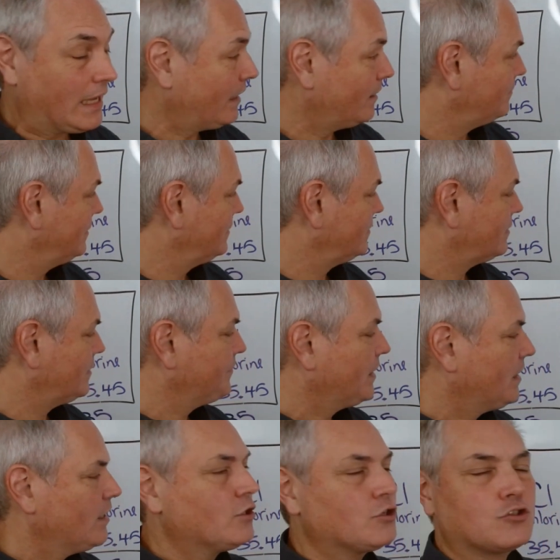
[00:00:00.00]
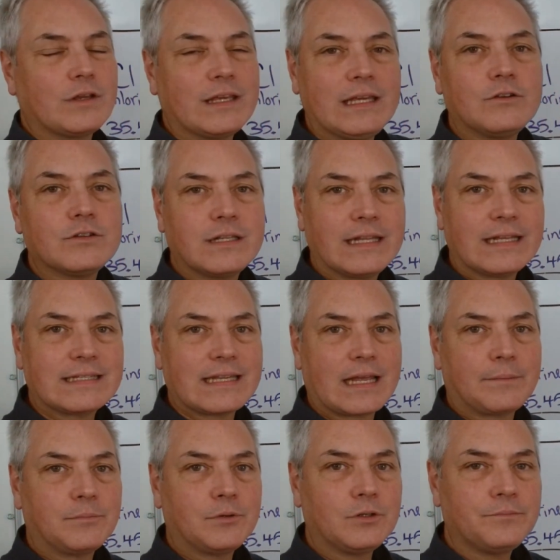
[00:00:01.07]
elements, so here's an
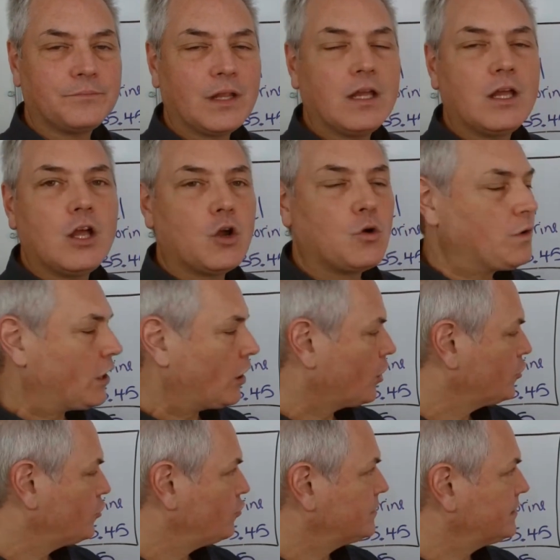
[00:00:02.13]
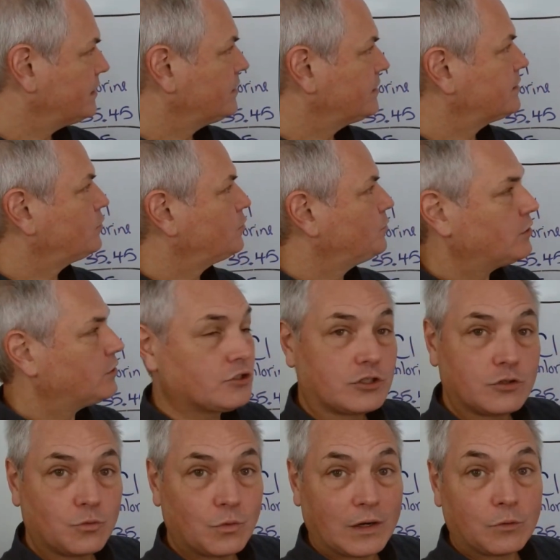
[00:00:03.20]
example. We are using a
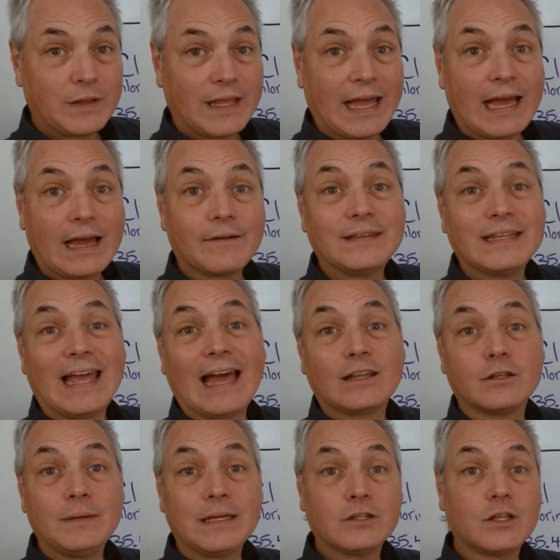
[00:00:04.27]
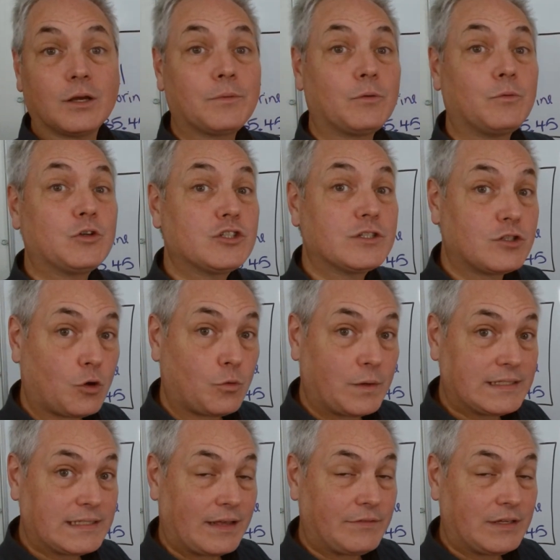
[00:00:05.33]
situation where we have the atomic number, which is
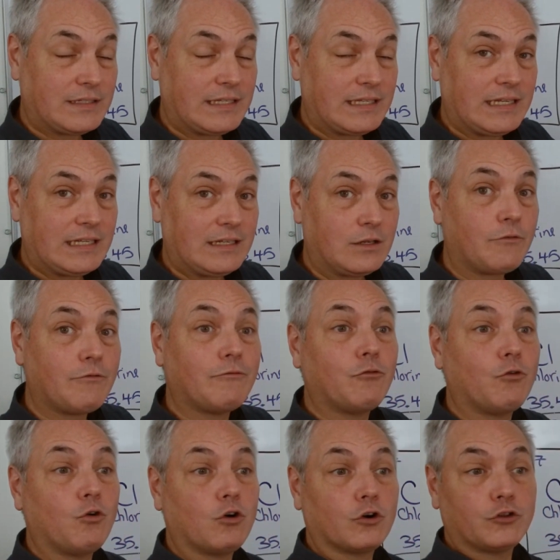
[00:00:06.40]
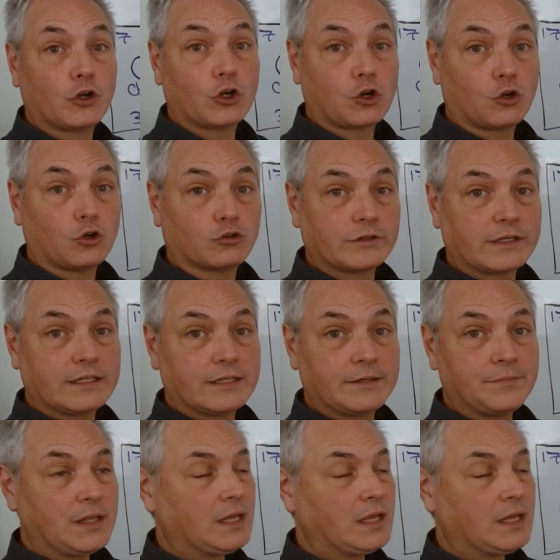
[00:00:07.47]
always 17 for the chlorine.